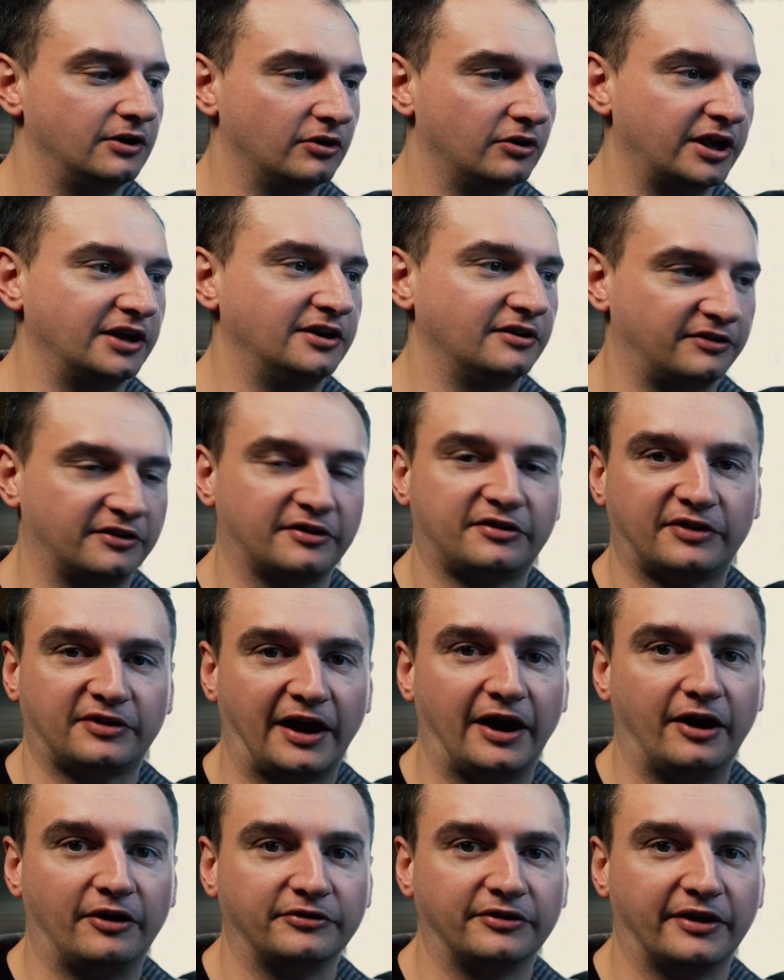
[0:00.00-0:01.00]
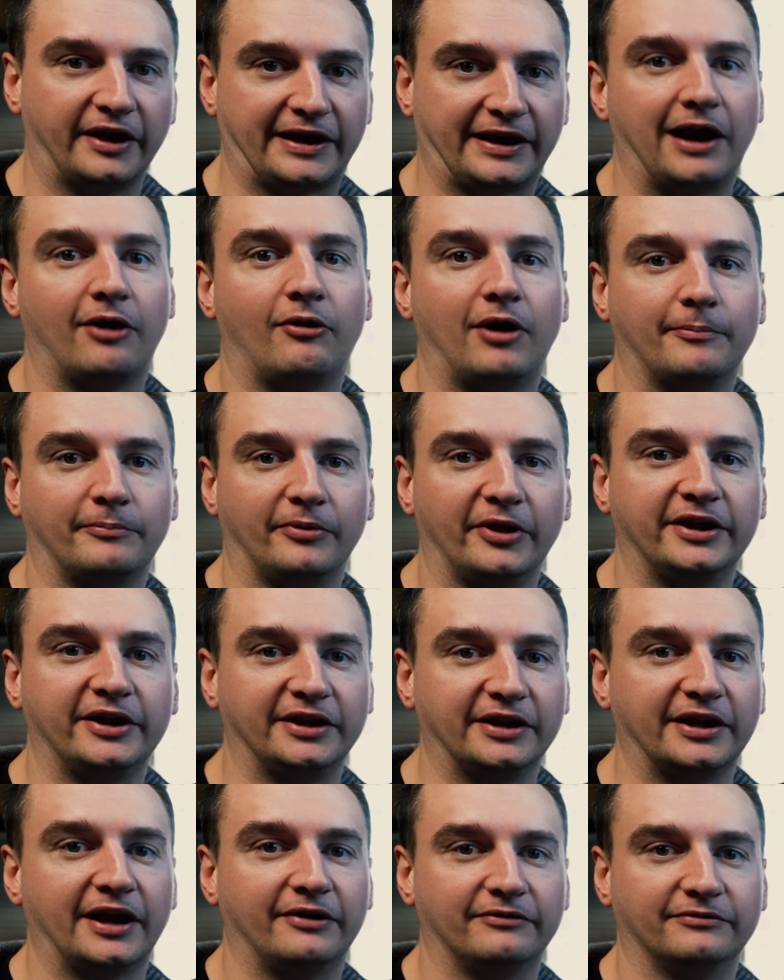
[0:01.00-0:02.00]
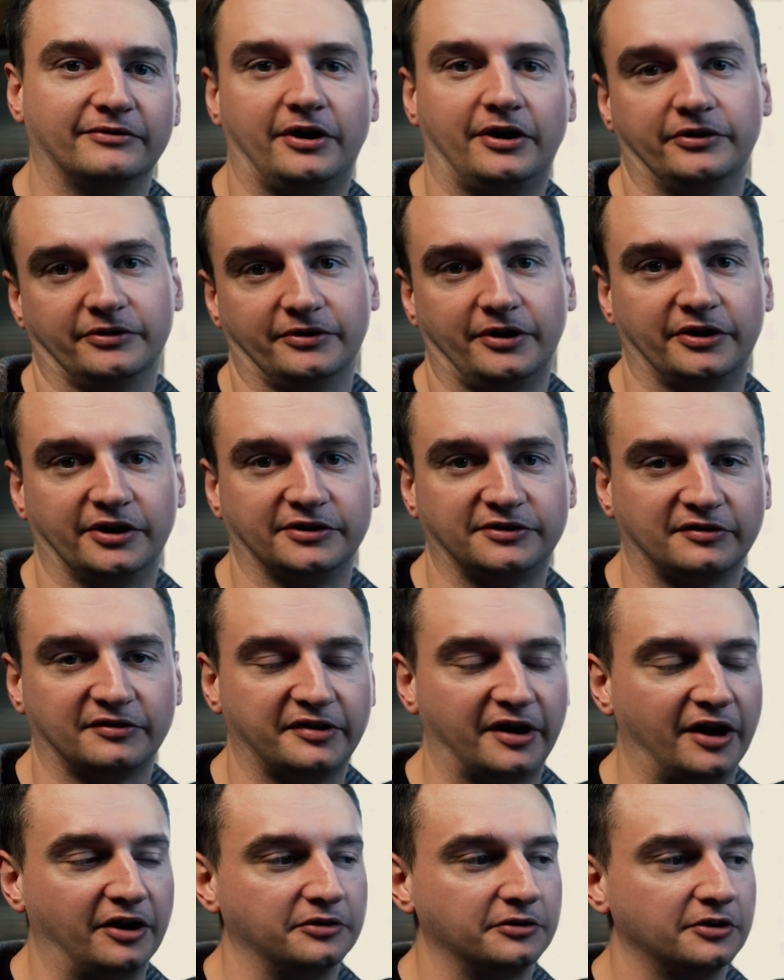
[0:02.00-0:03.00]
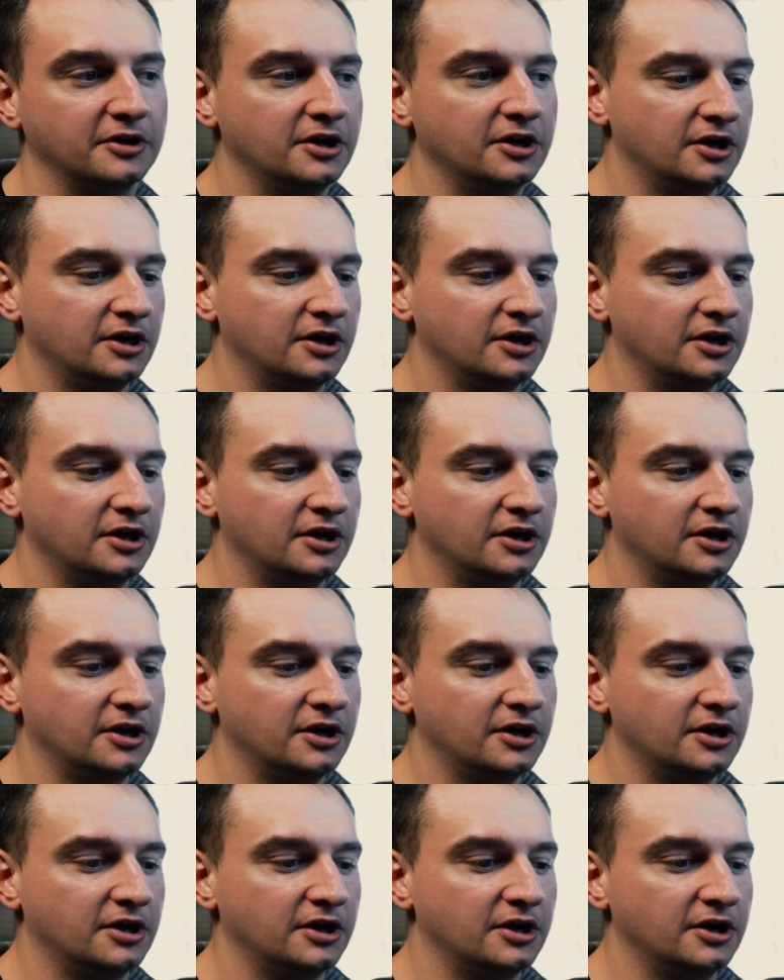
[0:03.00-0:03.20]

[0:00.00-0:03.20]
okay, does this sound like how I'm planning on it to sound?